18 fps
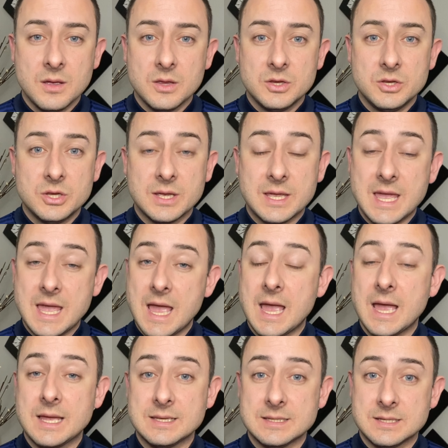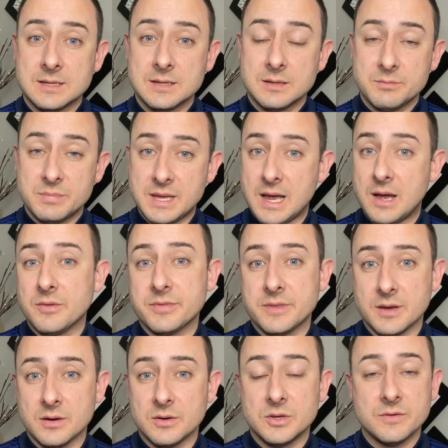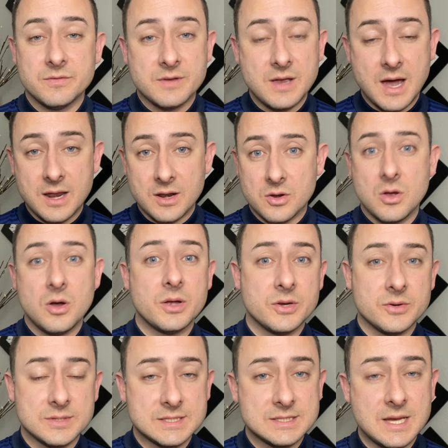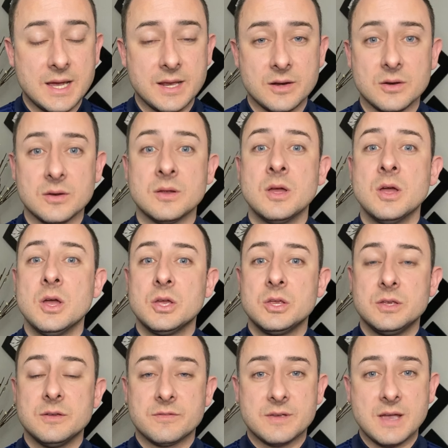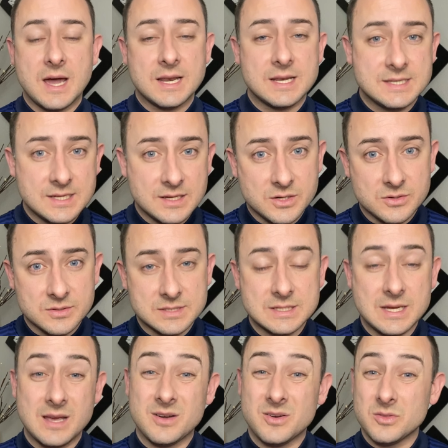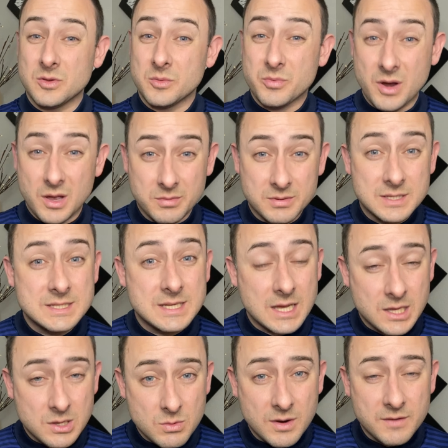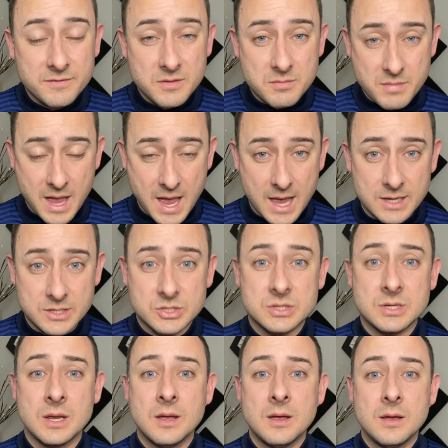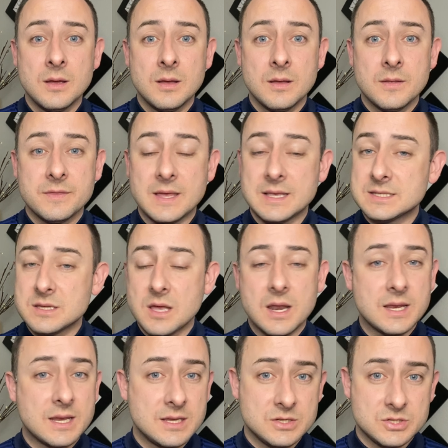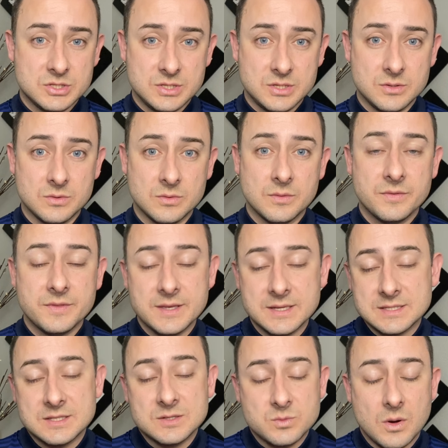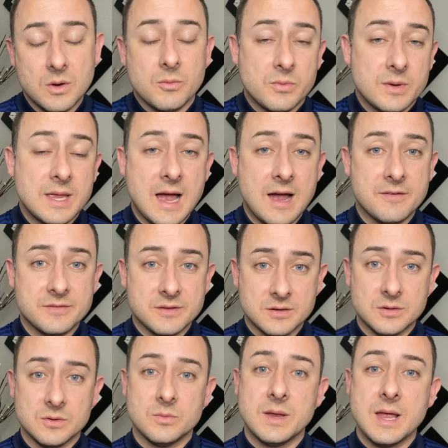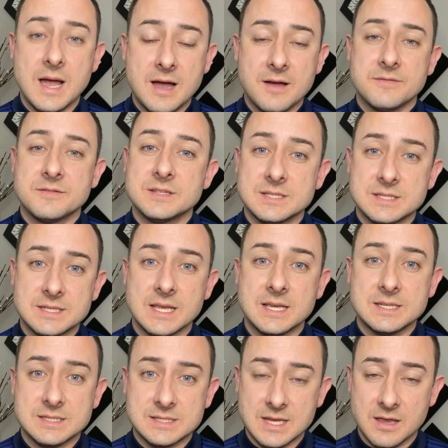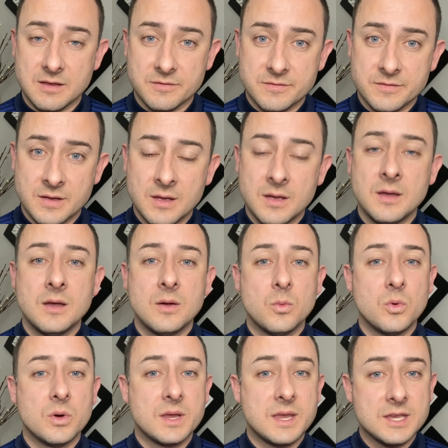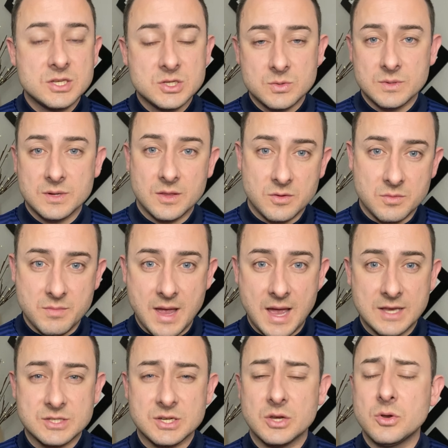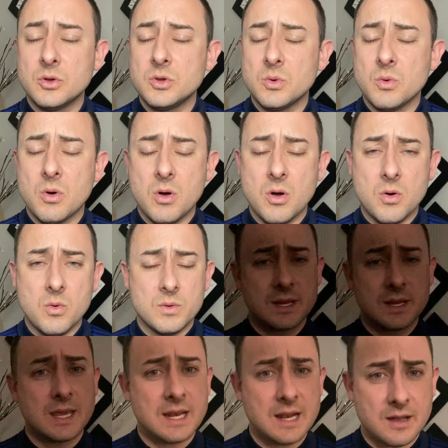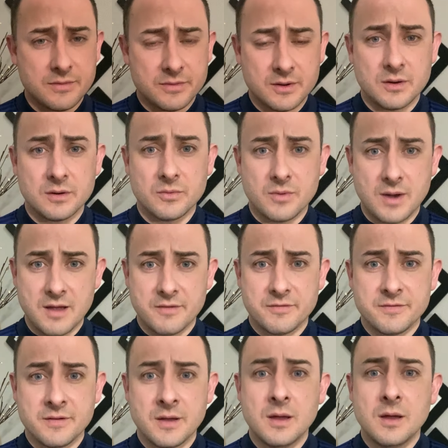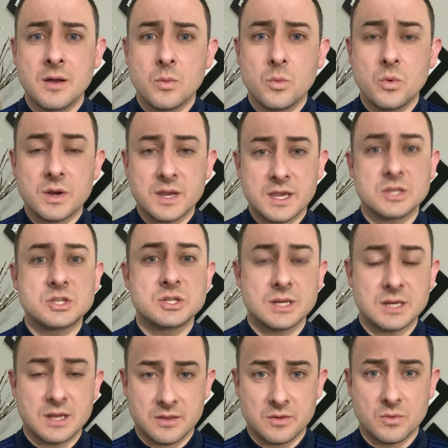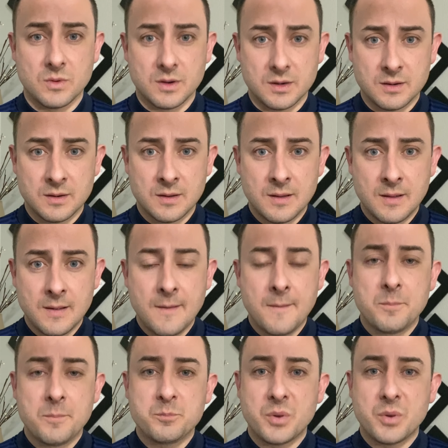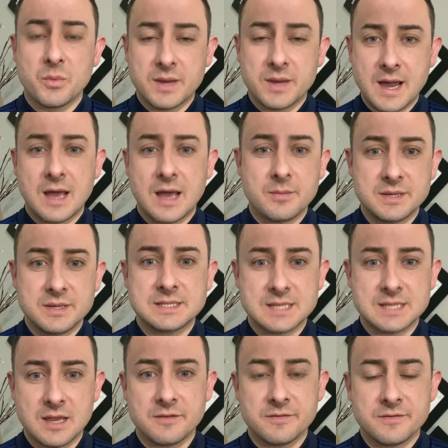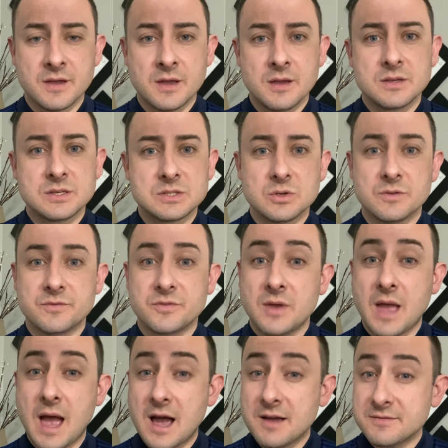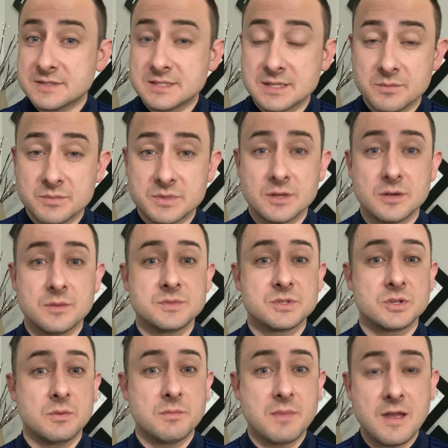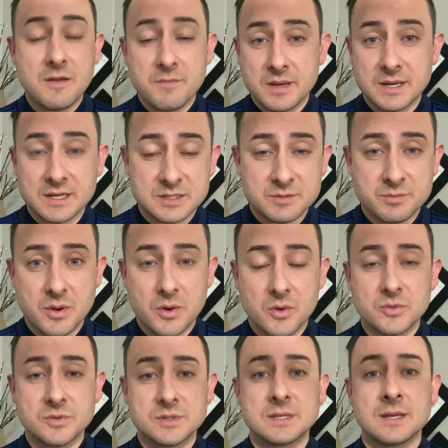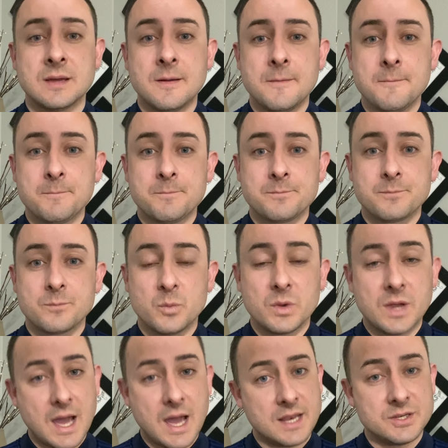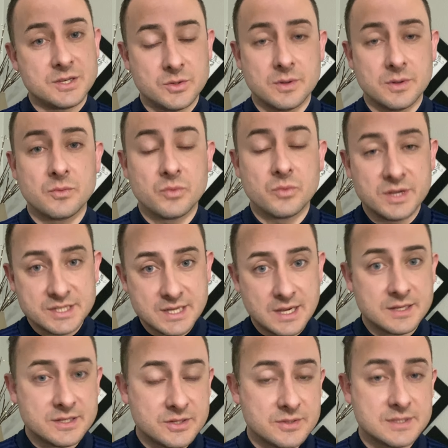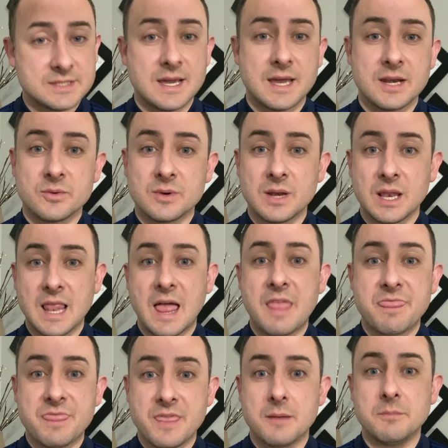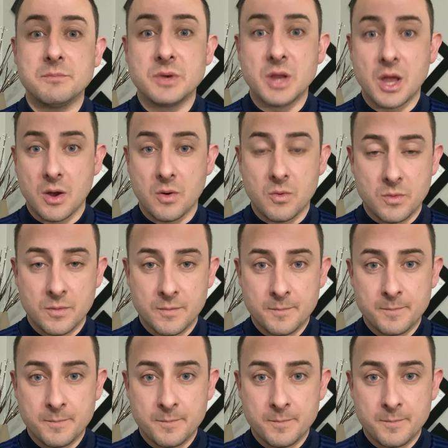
You can't be out there. You've got to call your assigner. You've got to tell your assigner. They're probably going to take you off the match. That's not against you. This is what we have to do. We have to stay safe. We'll get you another match. I know you all get out there and ref. We'll get you another one. But we got to be safe. So if you have symptoms, you may have been exposed, we got to do it. Reach out to your assigner and let them know.